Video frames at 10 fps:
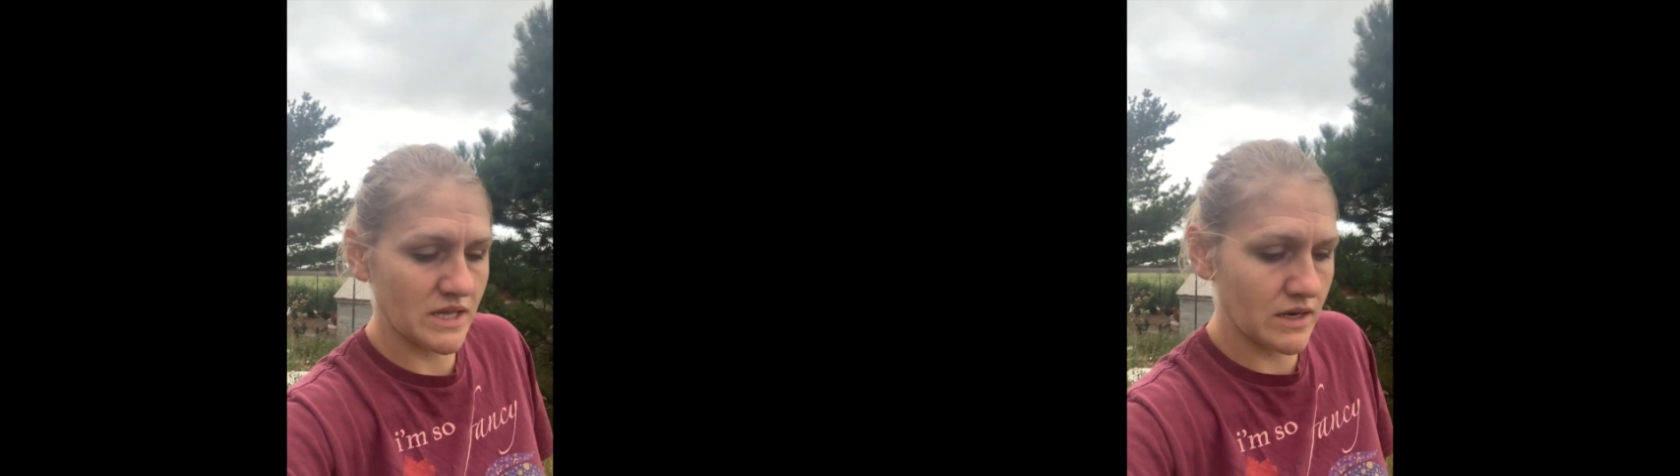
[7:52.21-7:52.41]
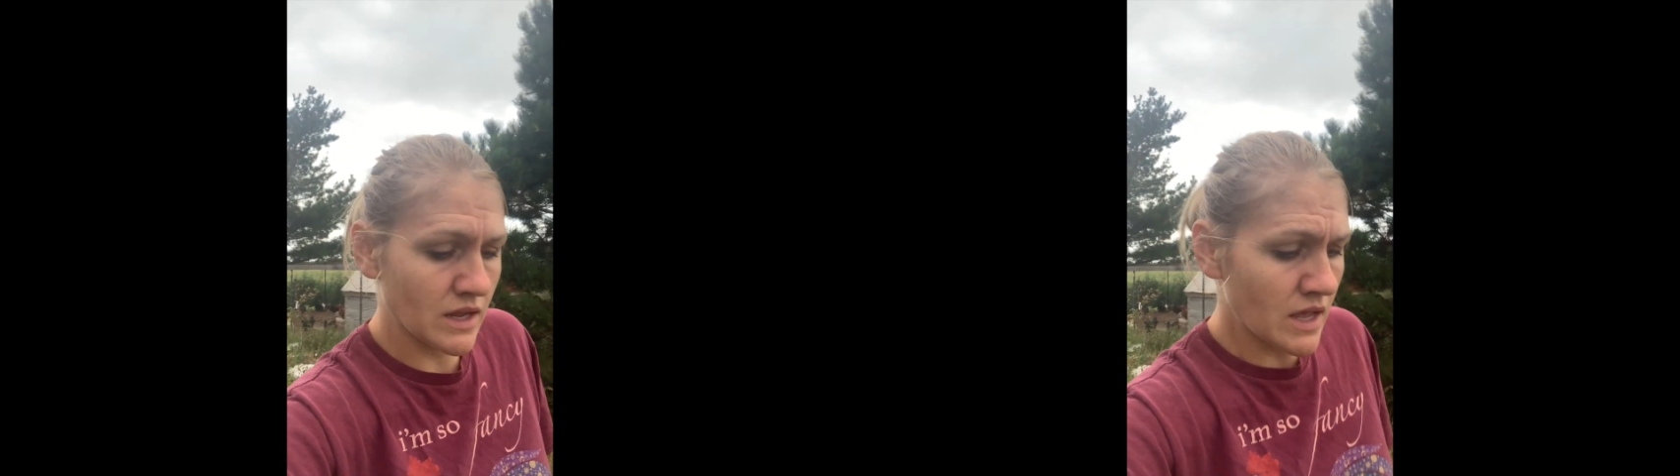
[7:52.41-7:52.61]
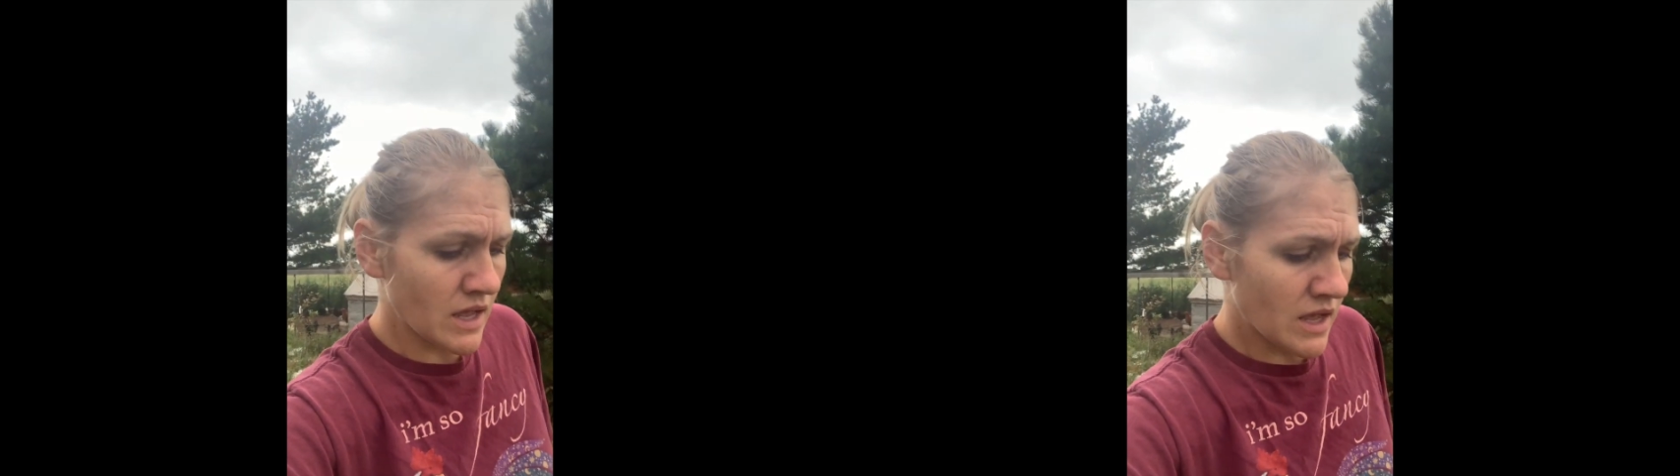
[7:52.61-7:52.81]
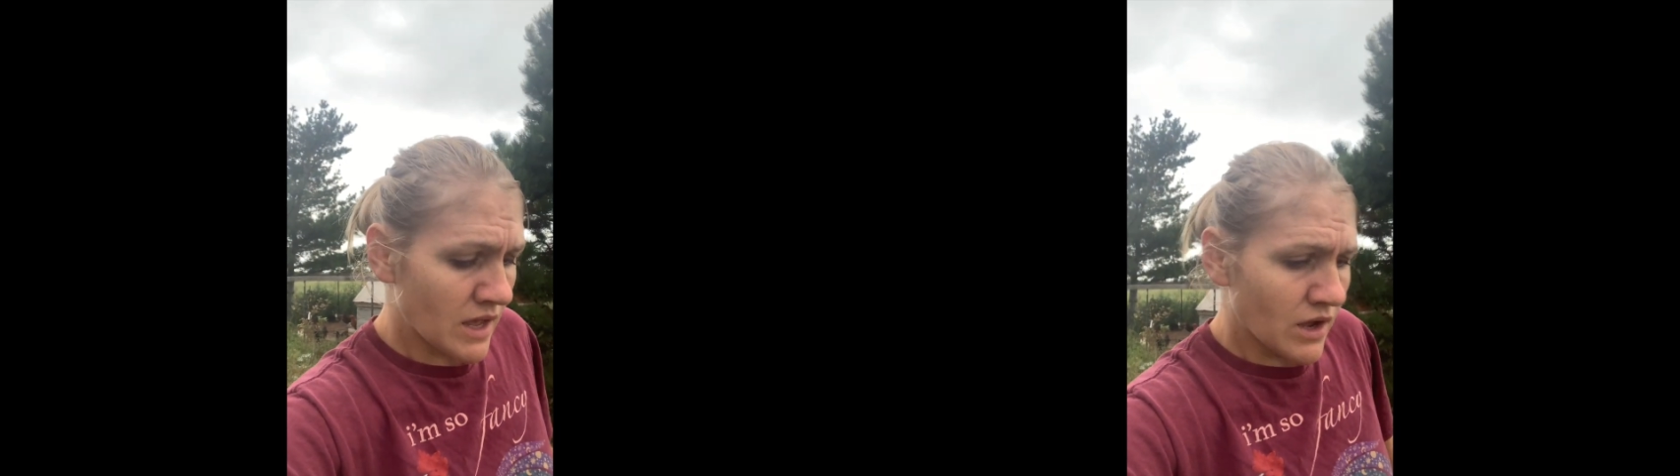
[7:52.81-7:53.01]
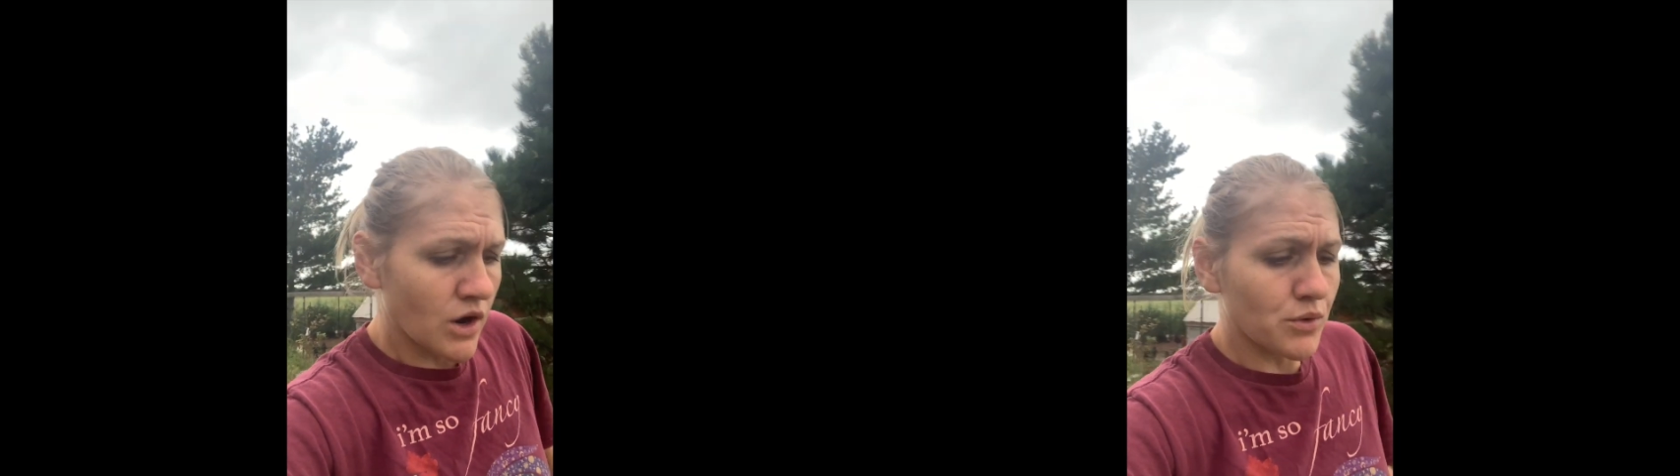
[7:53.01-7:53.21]
And
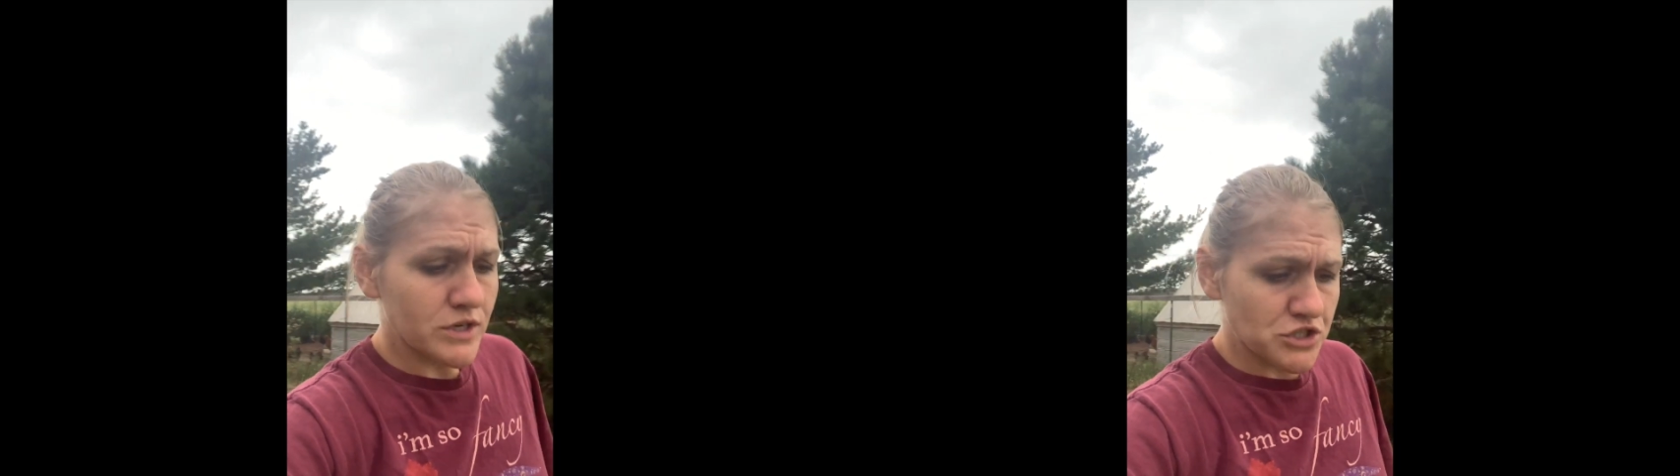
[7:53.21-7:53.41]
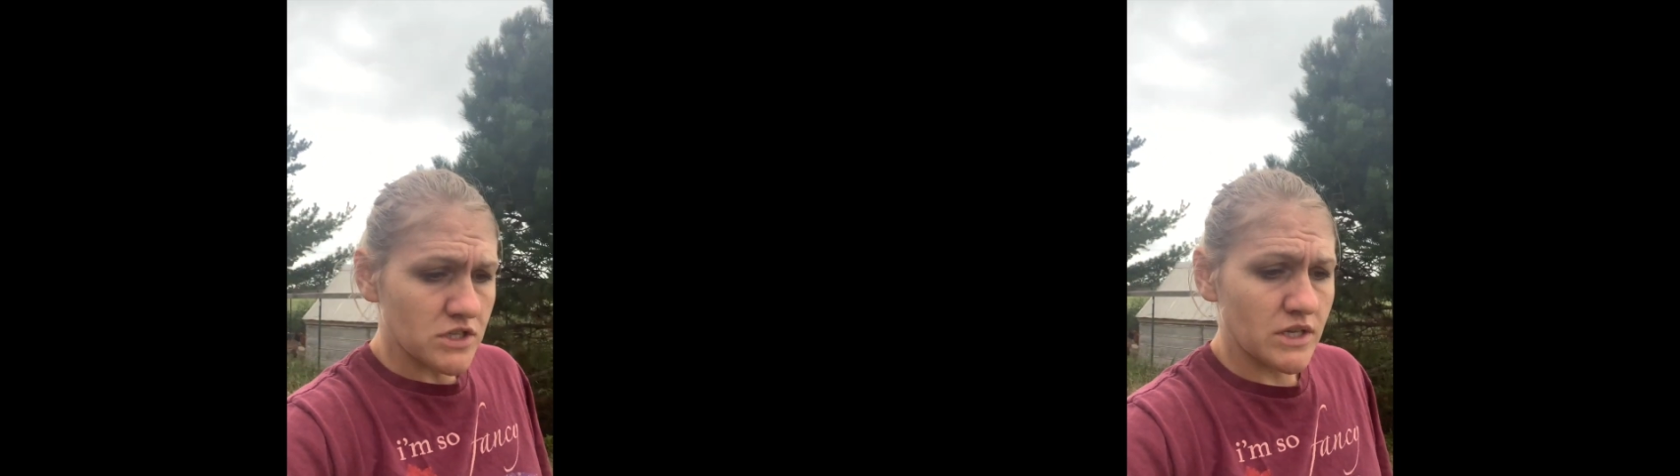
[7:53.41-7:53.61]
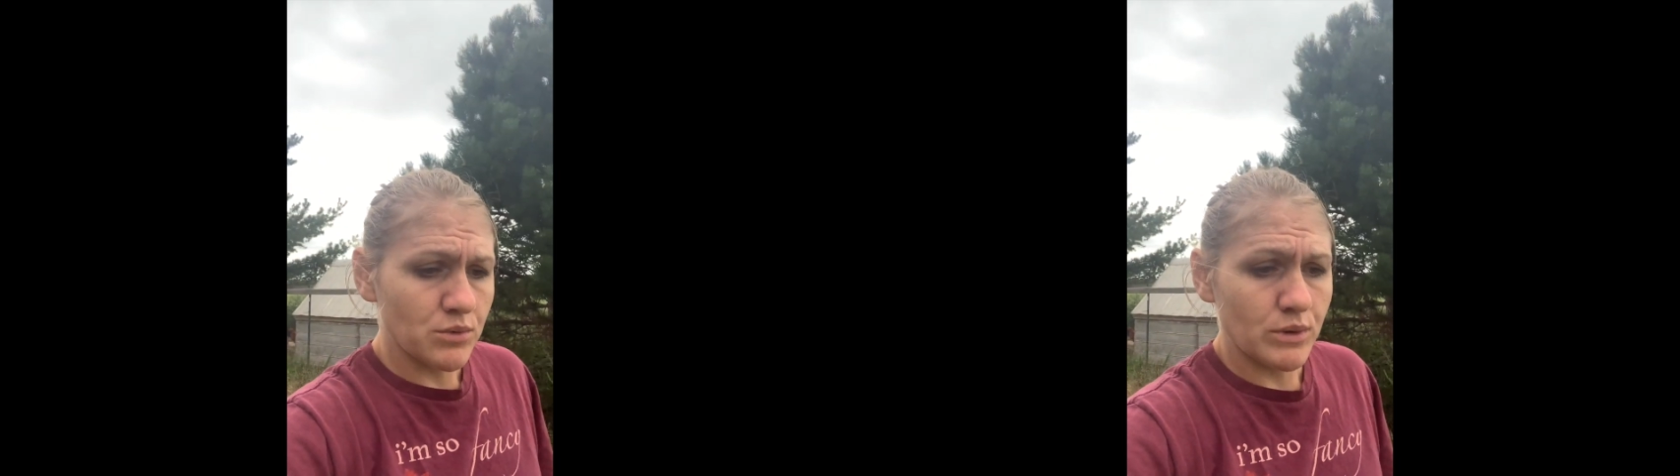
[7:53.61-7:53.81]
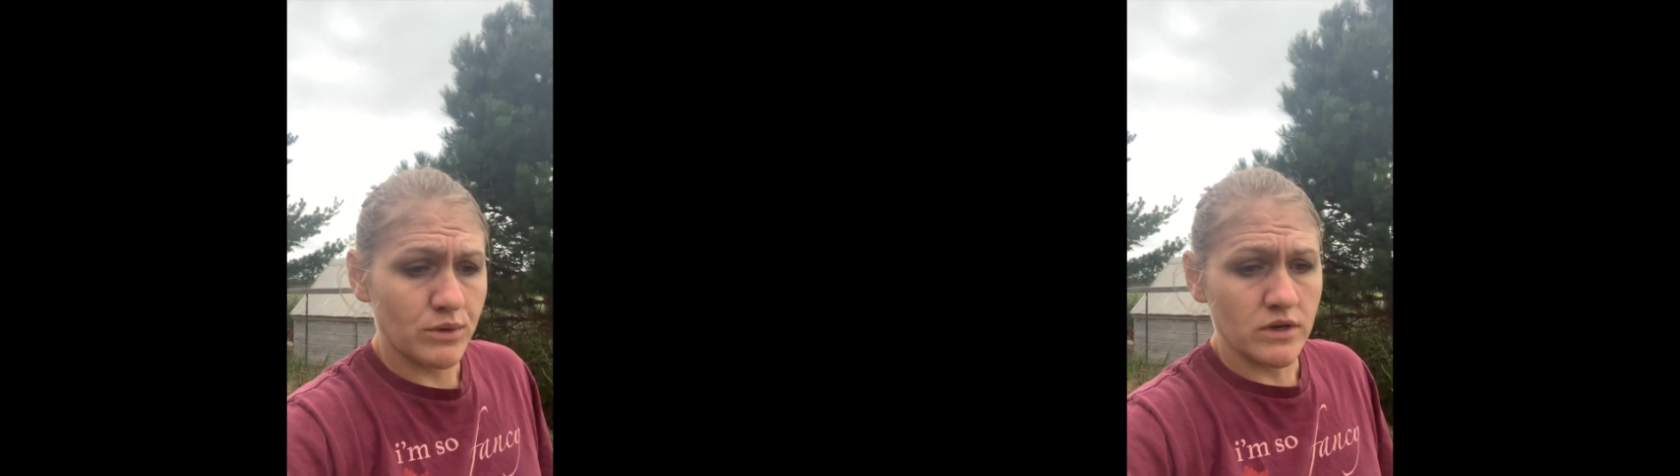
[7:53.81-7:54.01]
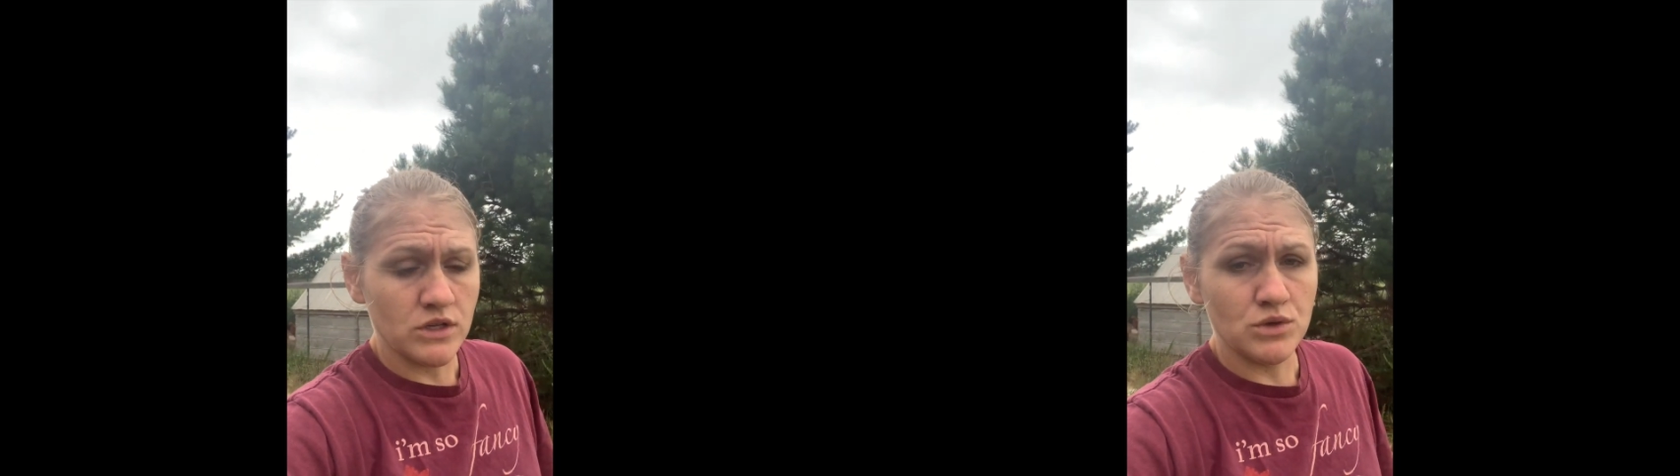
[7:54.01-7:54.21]
originally we were
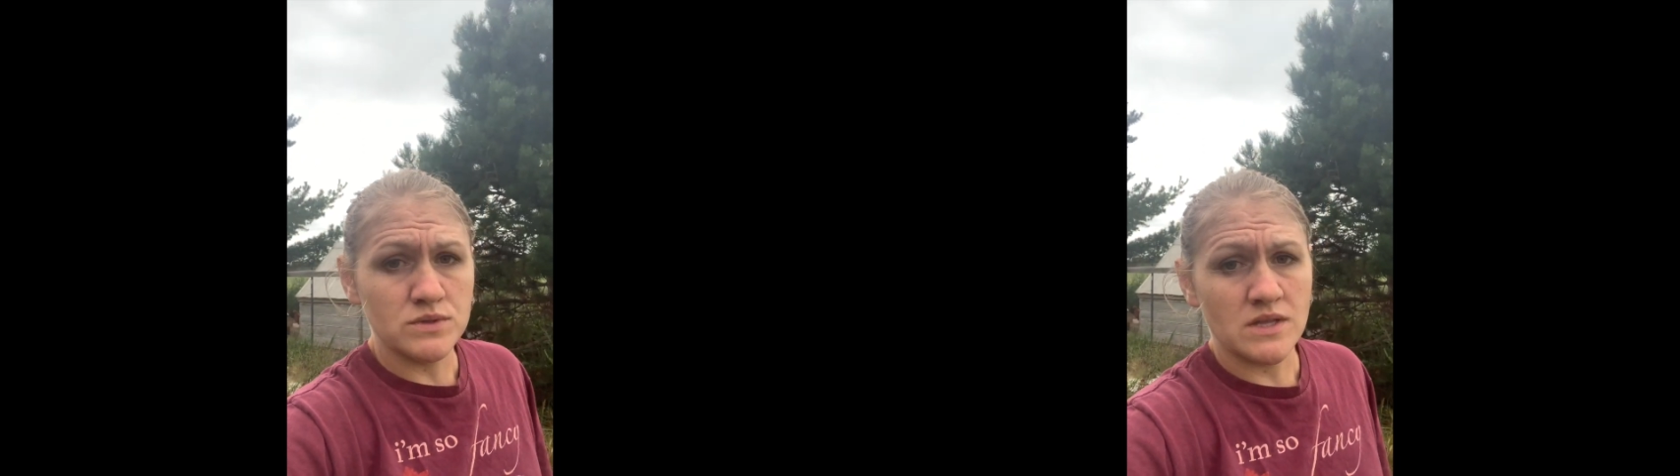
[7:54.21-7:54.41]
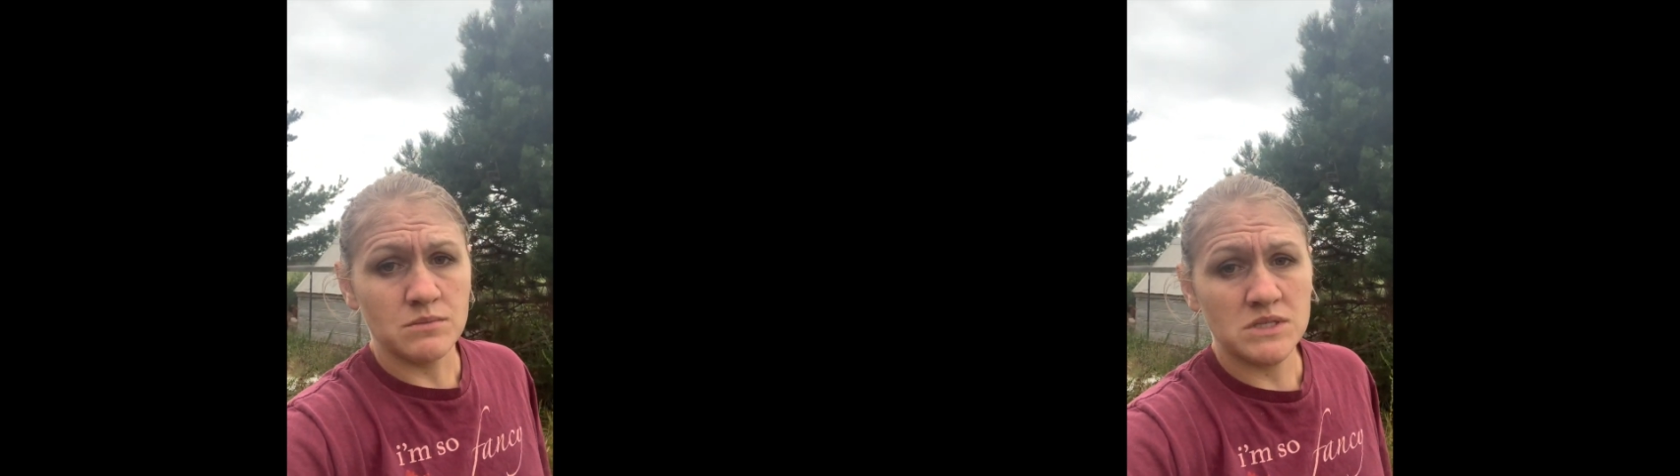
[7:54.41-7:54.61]
going to use them